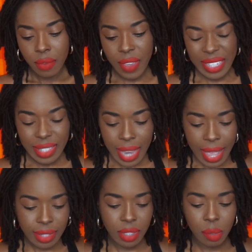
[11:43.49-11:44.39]

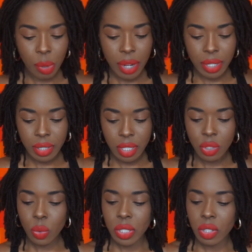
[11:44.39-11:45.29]
fantastic products.
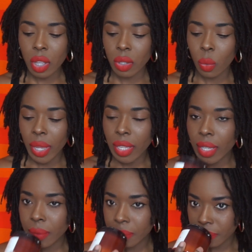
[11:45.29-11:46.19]
This one is called
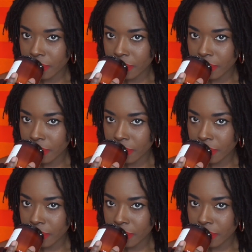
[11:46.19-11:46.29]
Awaken.